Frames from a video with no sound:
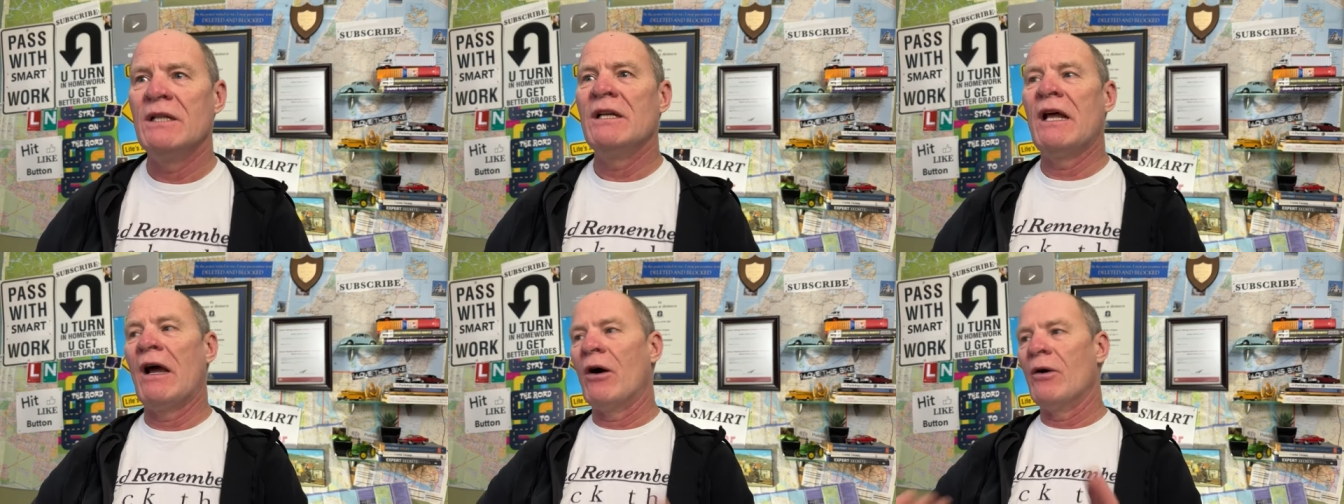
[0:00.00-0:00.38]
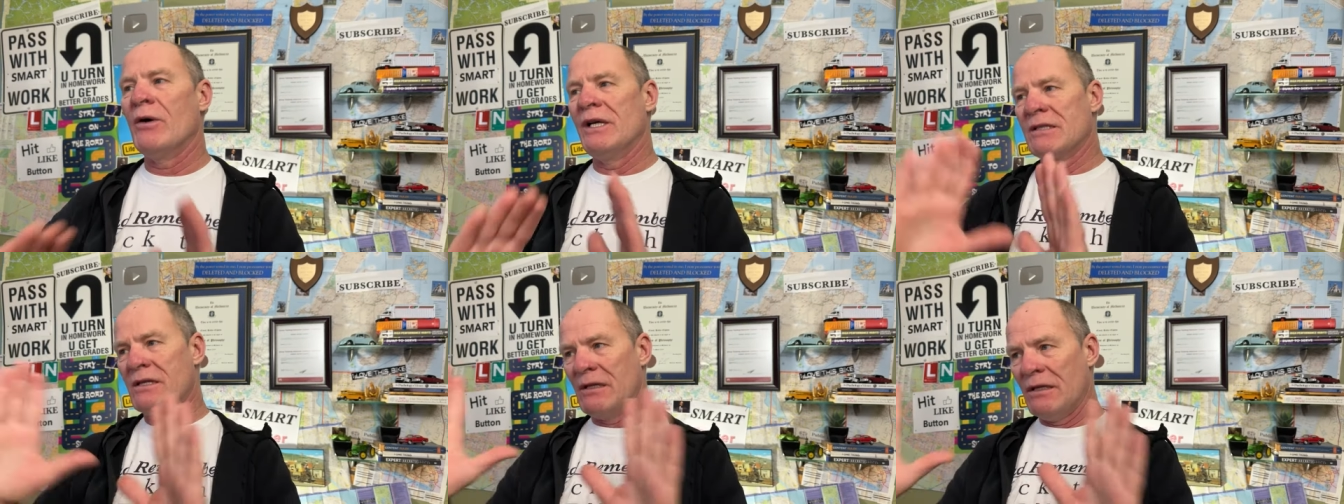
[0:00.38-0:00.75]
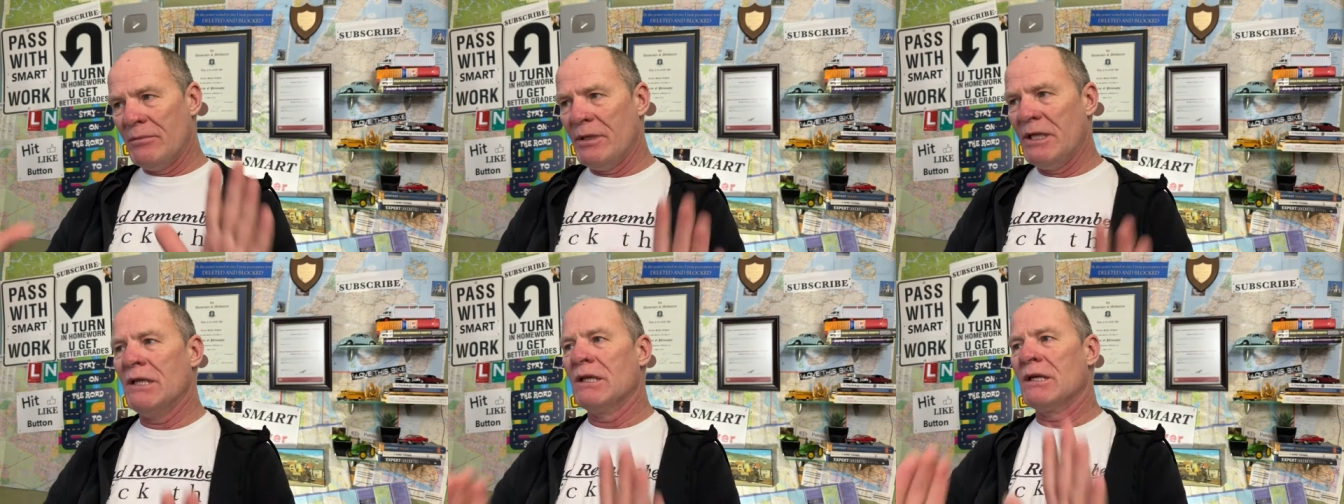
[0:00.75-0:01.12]
Now, it's going to
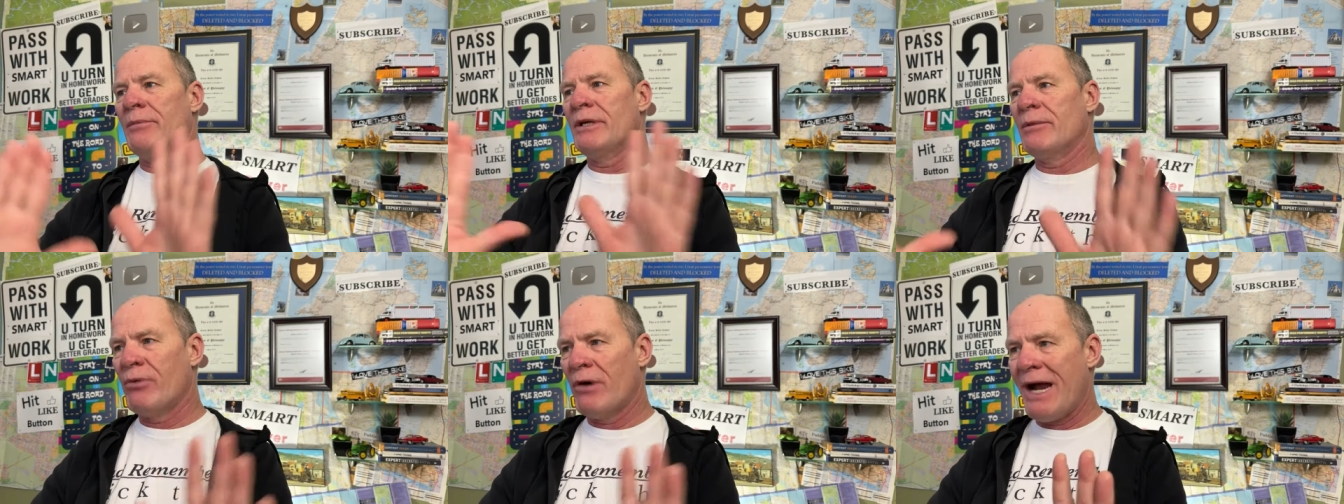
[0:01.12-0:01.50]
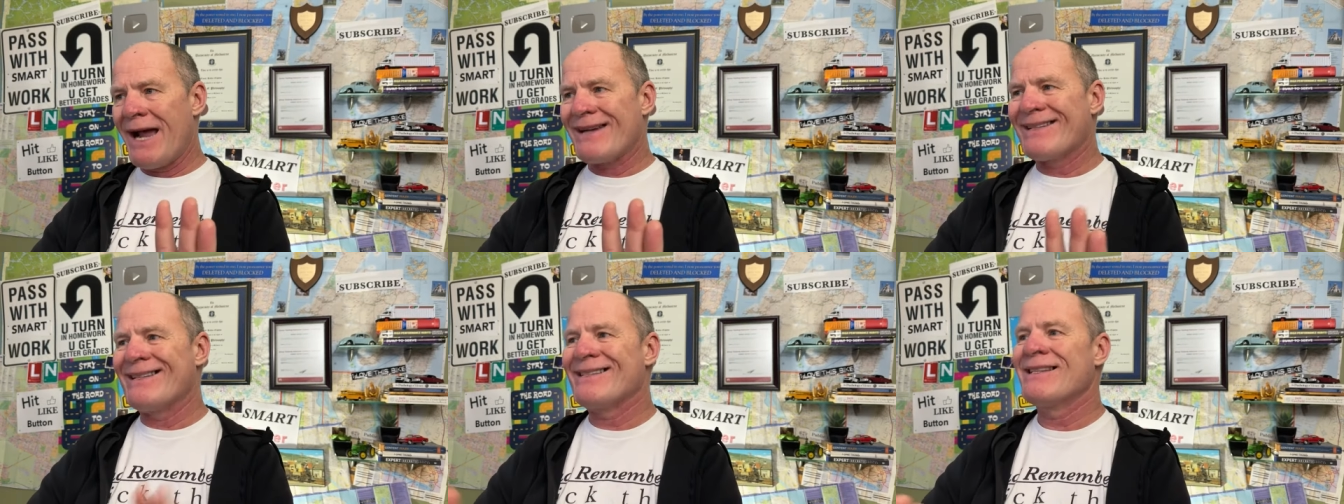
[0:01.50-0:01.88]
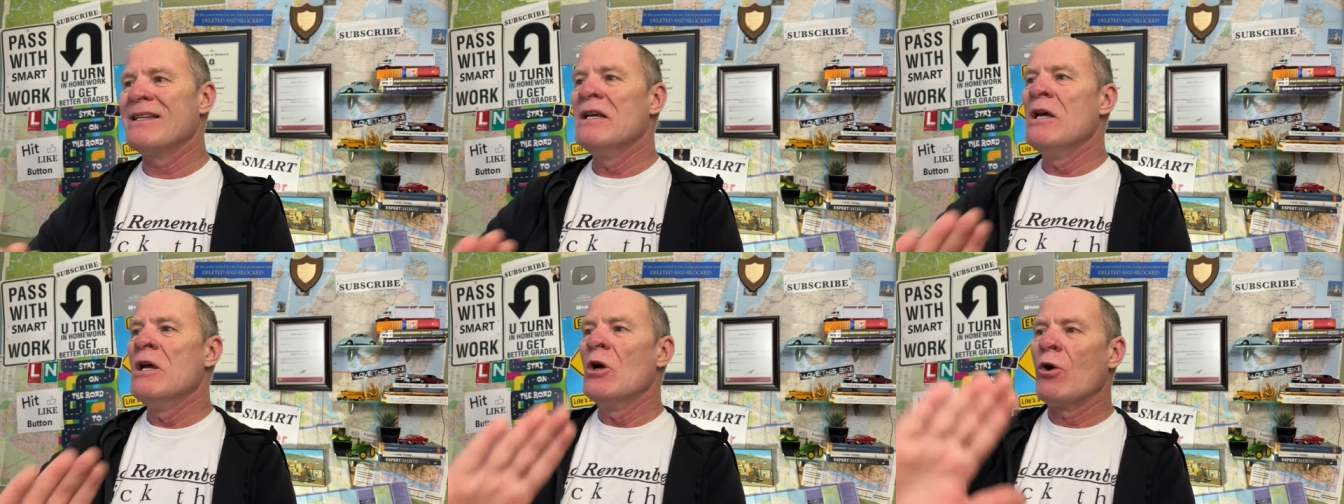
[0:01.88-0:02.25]
be a little bit of practice
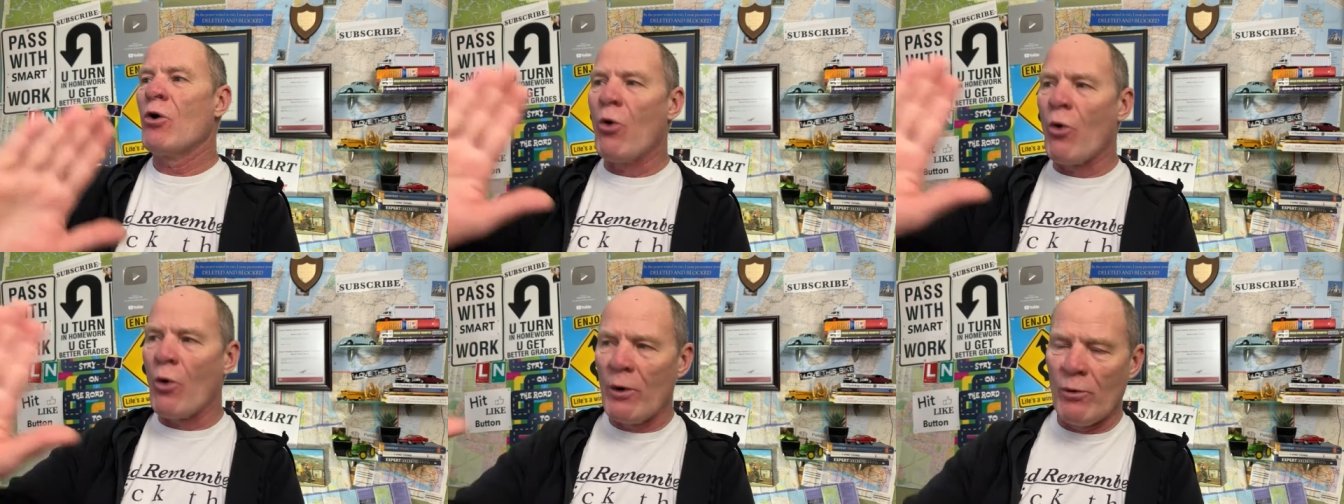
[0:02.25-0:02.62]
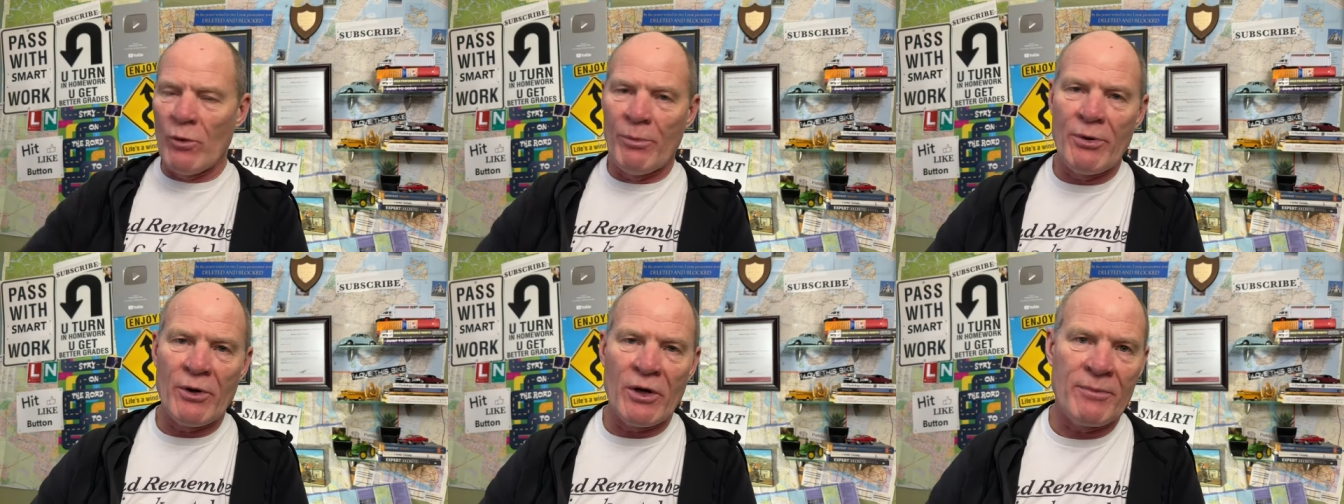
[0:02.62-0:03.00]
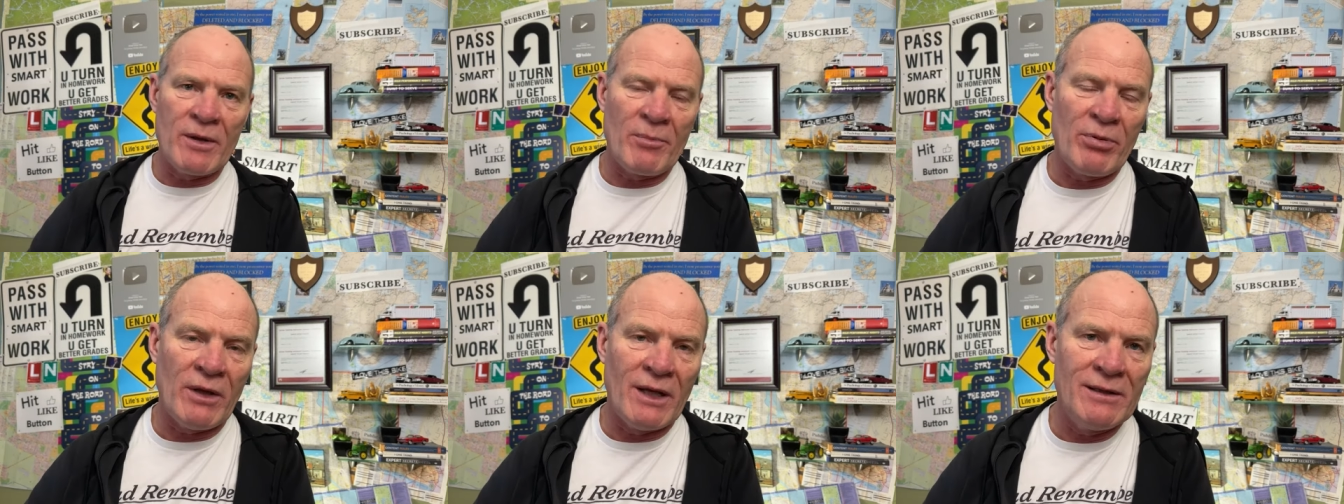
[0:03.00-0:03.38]
Corey will put up the
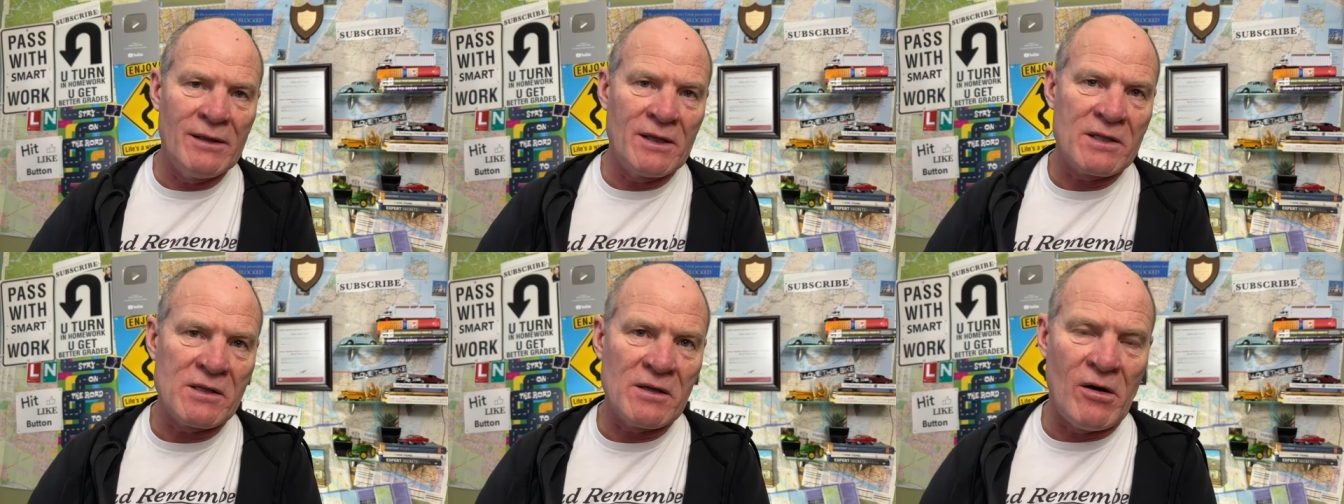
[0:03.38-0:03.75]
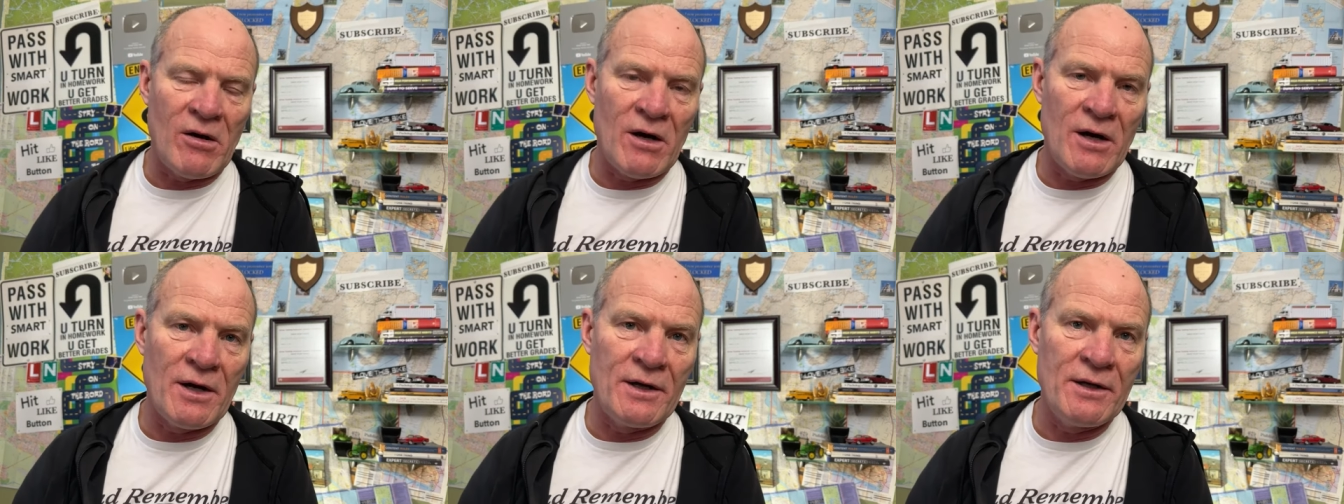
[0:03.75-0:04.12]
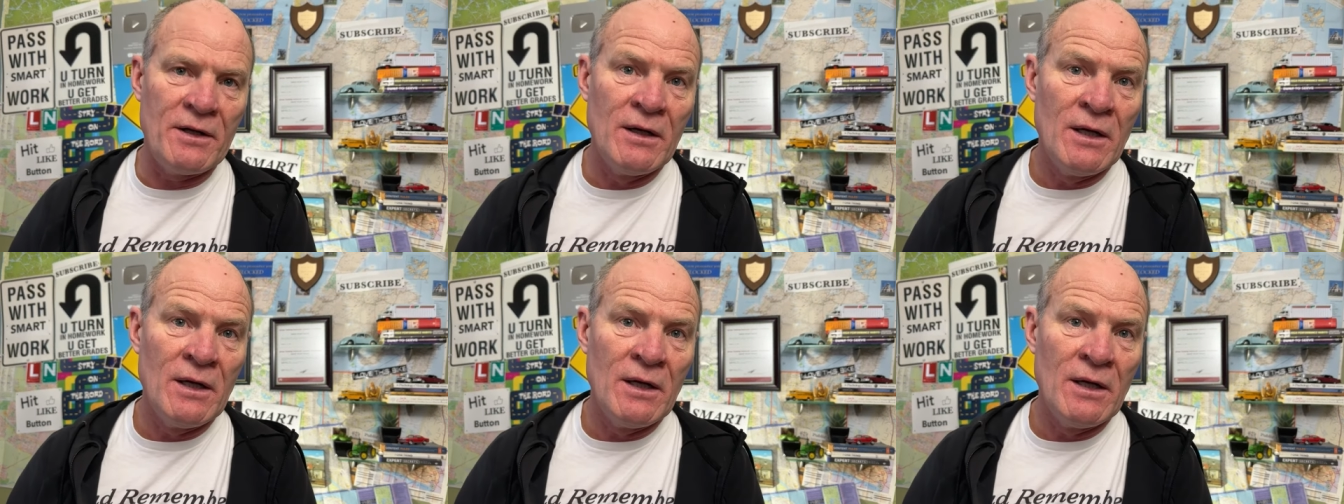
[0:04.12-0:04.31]
playlist on